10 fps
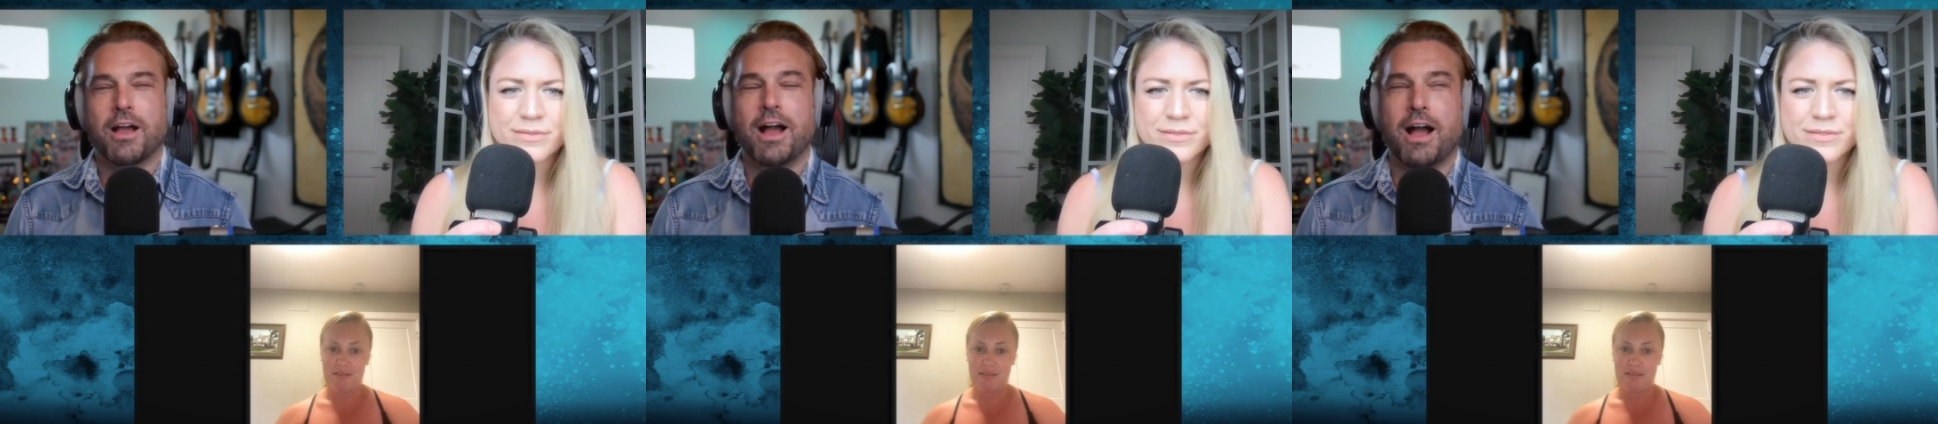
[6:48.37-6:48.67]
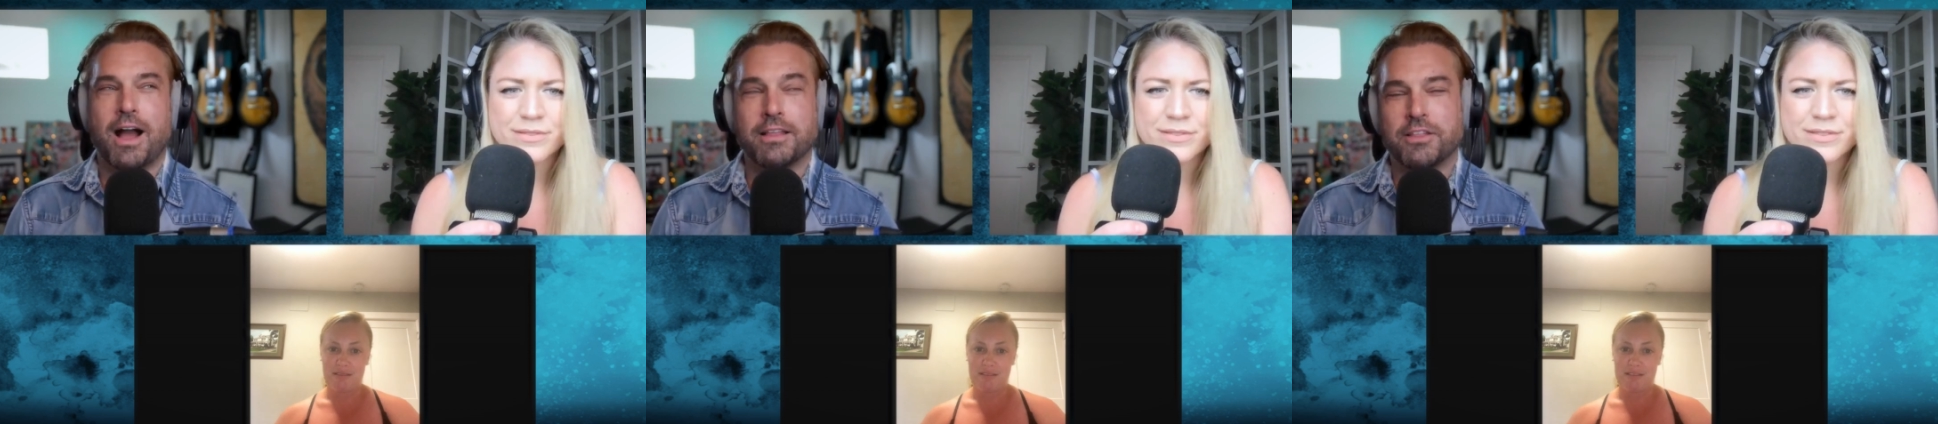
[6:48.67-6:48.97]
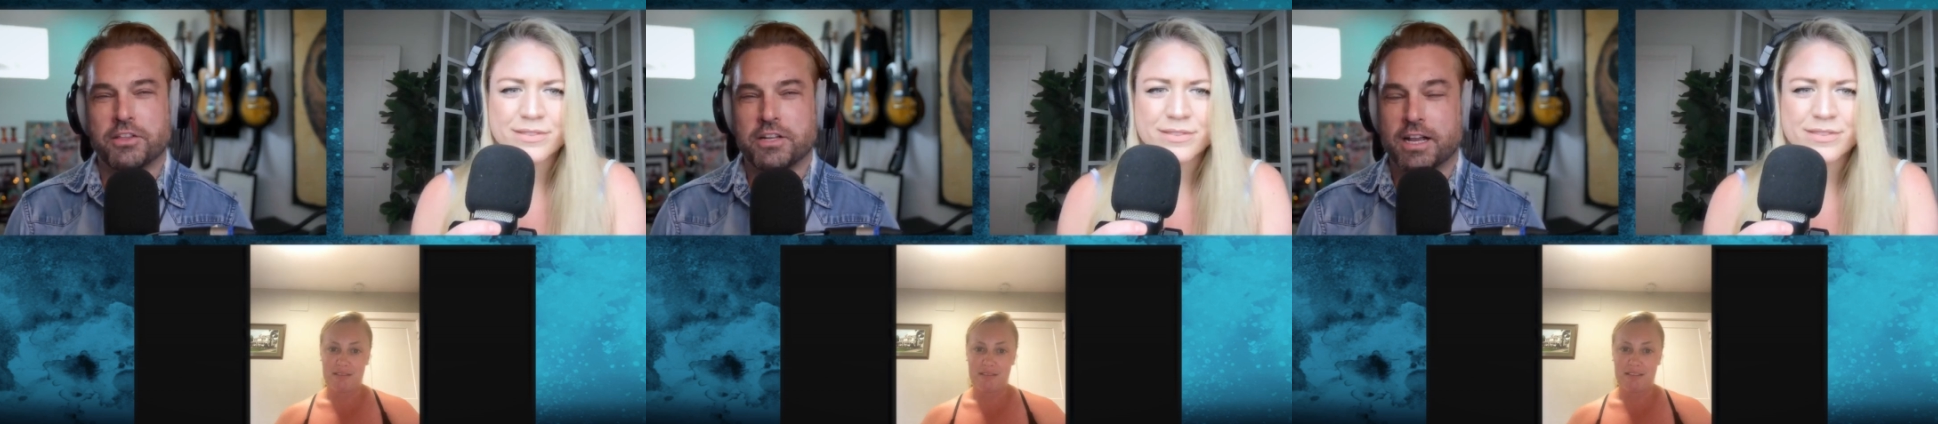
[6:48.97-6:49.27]
Speaker 1: I thought
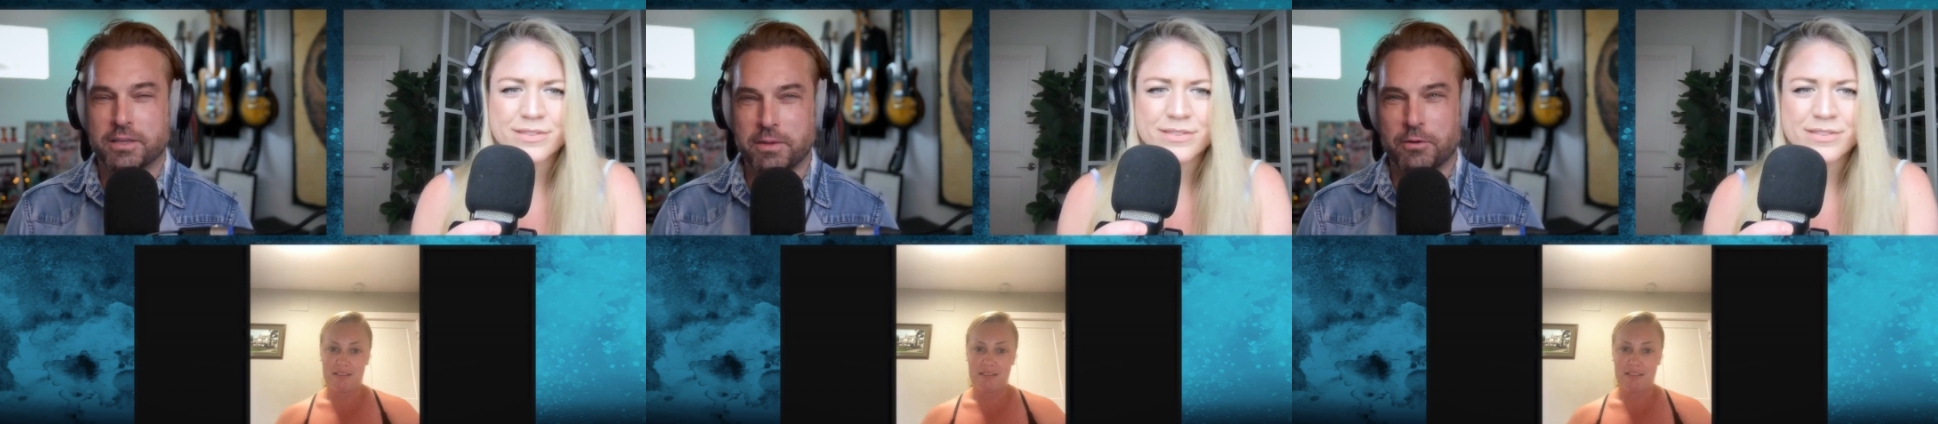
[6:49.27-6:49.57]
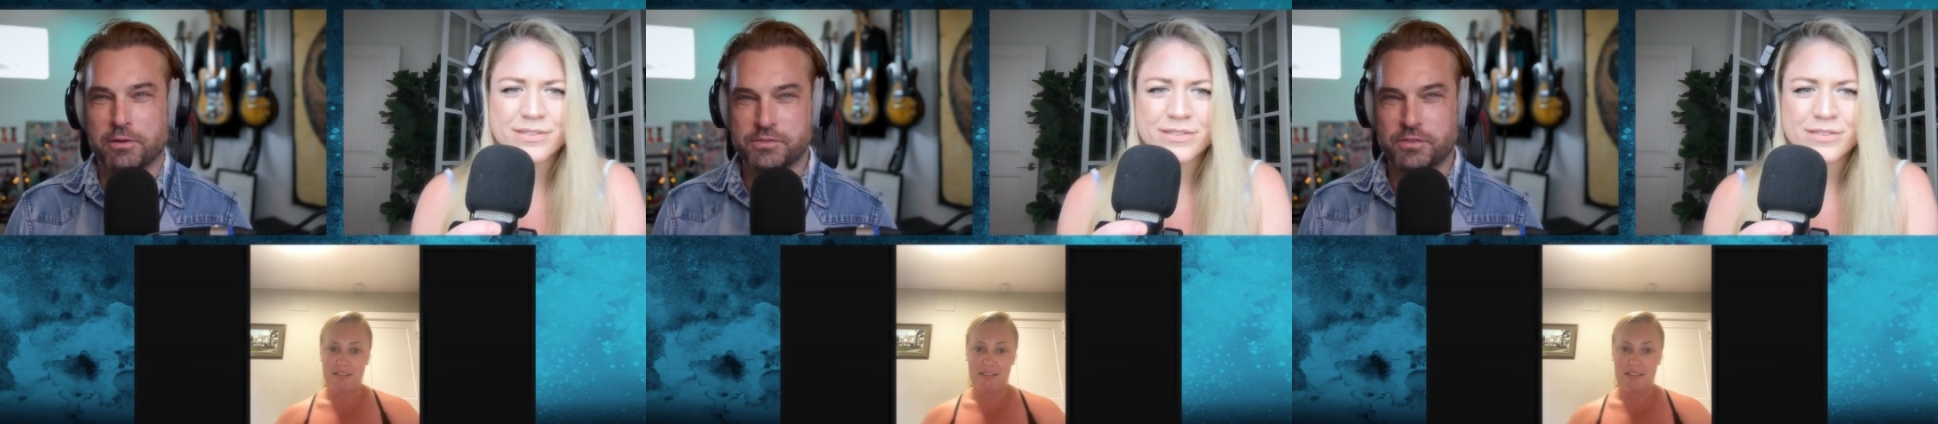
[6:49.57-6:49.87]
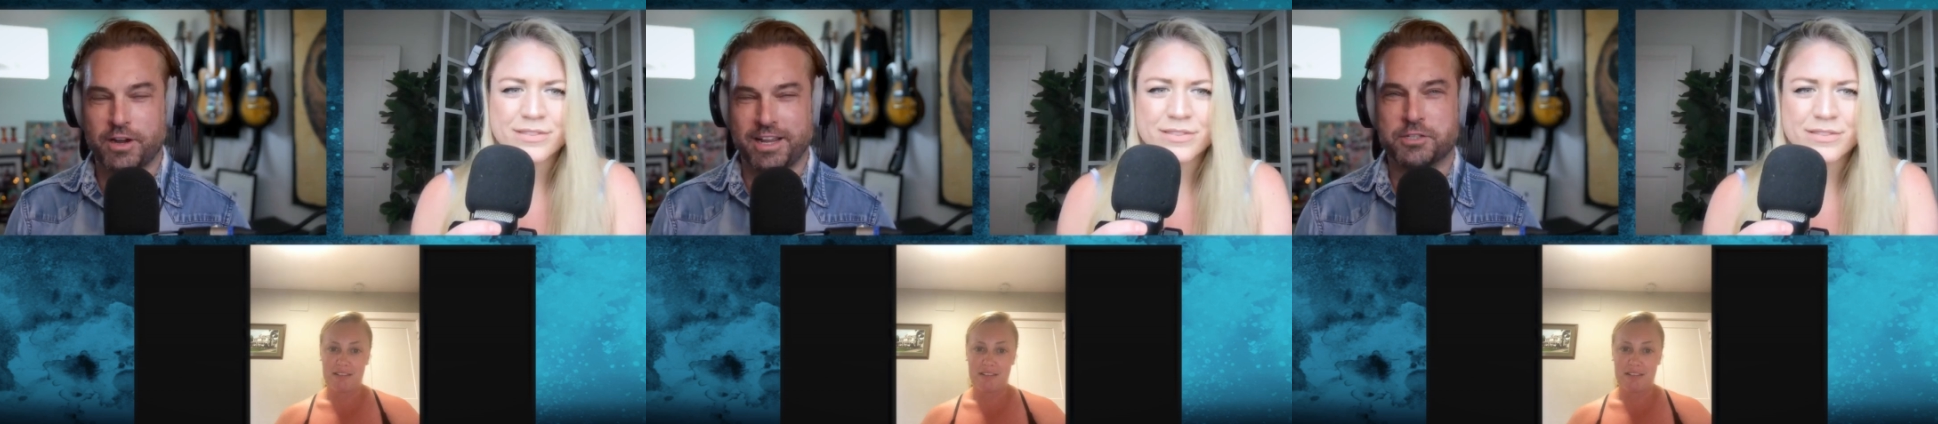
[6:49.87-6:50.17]
the documentary was
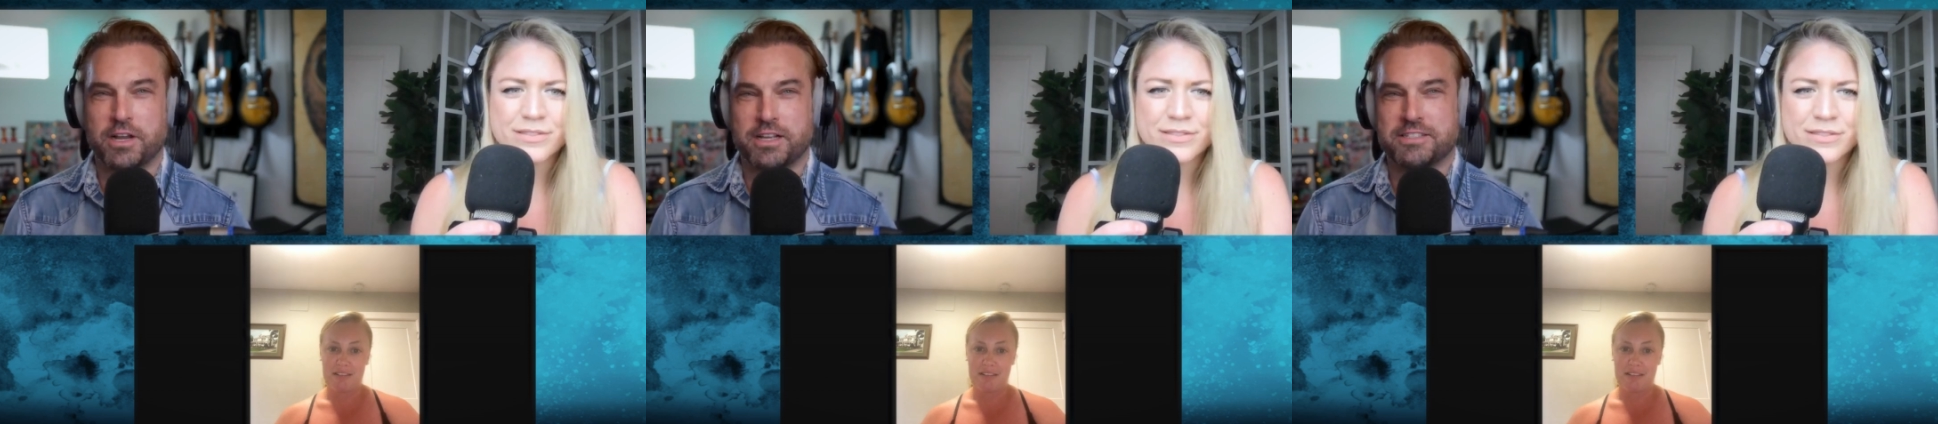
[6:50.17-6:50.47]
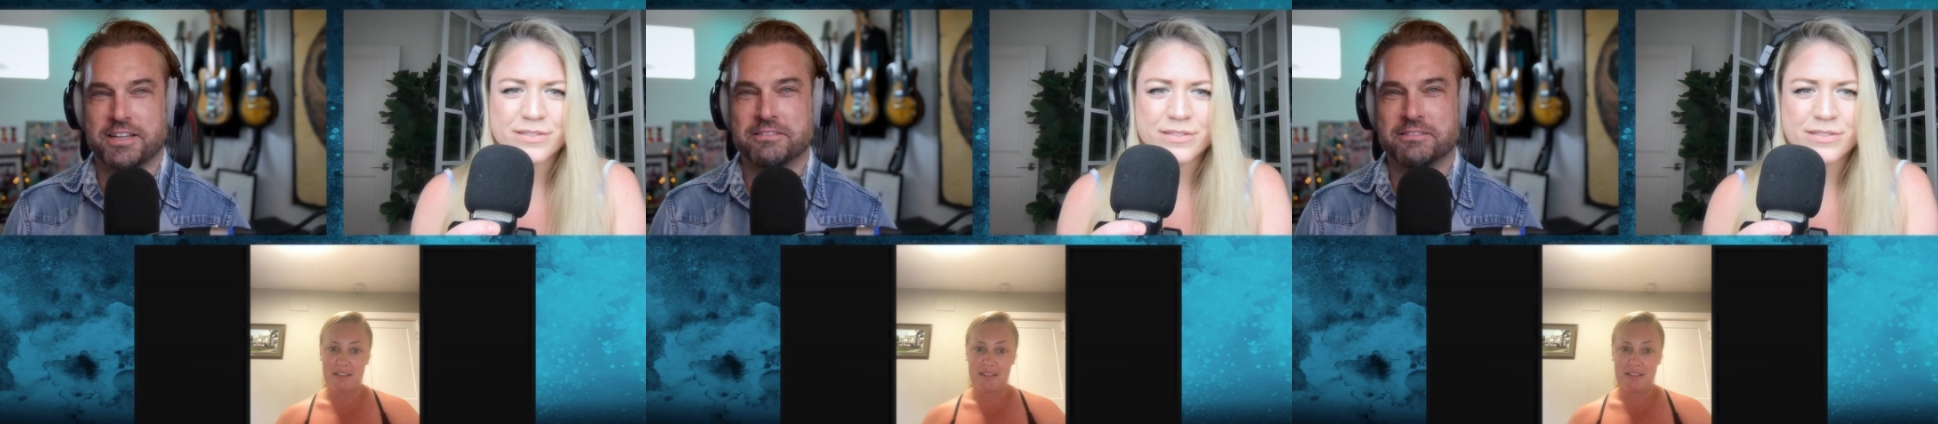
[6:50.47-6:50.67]
very interesting.